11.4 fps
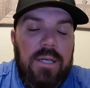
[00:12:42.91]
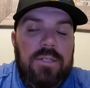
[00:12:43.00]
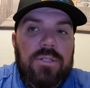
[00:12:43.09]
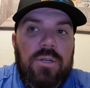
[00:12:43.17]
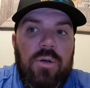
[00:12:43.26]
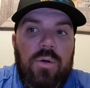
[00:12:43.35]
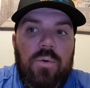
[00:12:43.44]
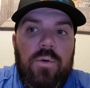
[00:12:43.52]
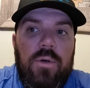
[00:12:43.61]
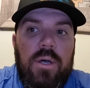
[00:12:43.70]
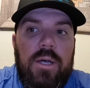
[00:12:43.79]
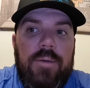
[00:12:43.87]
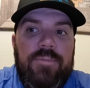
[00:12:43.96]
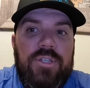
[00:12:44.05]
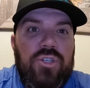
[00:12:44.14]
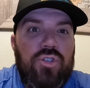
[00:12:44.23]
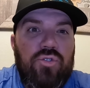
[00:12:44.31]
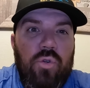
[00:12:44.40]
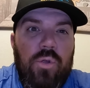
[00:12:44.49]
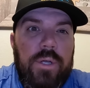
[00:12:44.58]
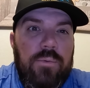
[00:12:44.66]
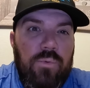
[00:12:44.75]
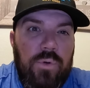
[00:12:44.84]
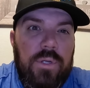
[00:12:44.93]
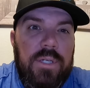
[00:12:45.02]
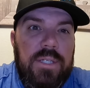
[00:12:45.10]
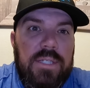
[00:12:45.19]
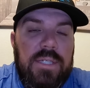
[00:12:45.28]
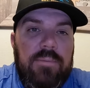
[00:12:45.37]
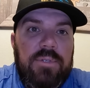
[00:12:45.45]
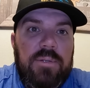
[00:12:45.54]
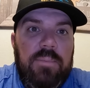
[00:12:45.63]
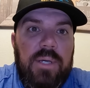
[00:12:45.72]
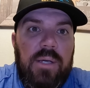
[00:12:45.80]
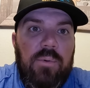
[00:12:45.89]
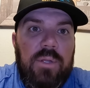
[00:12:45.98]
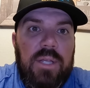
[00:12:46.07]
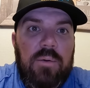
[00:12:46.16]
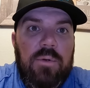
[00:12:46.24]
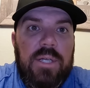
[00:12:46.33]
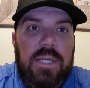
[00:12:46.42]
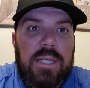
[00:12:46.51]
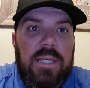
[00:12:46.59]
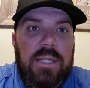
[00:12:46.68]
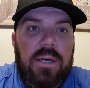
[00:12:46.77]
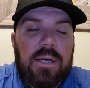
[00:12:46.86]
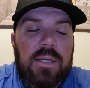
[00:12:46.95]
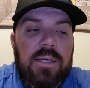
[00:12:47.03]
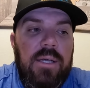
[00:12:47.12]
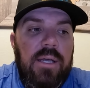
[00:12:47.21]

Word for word: So um, this strolling really seemed to be what they were keyed in on.